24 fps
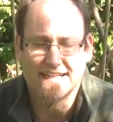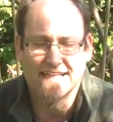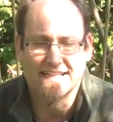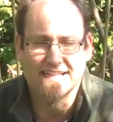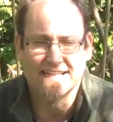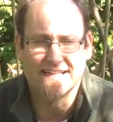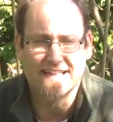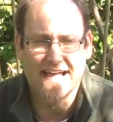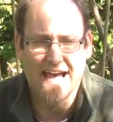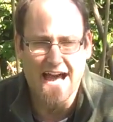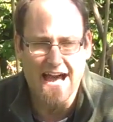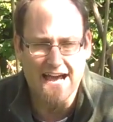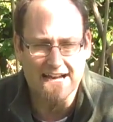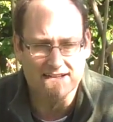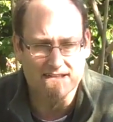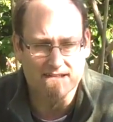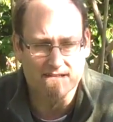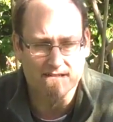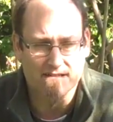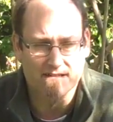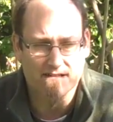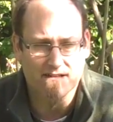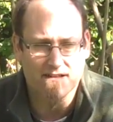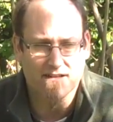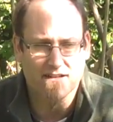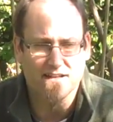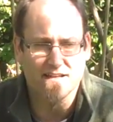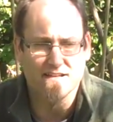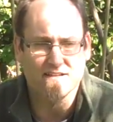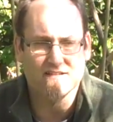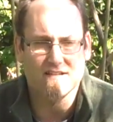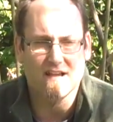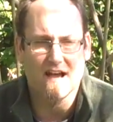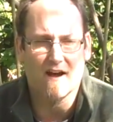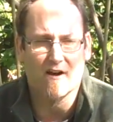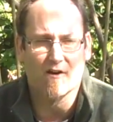And that
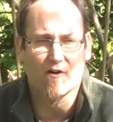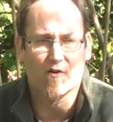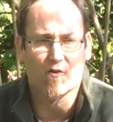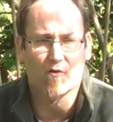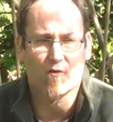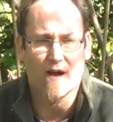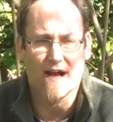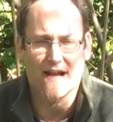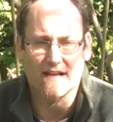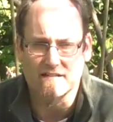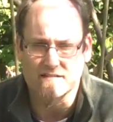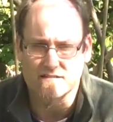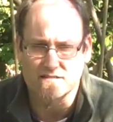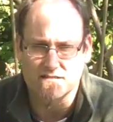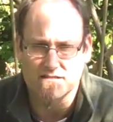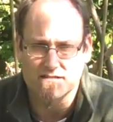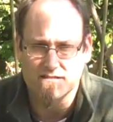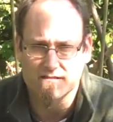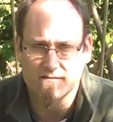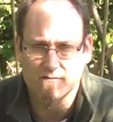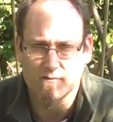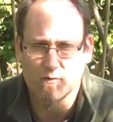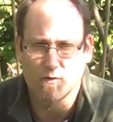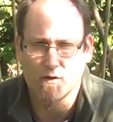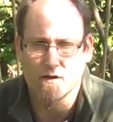is how grace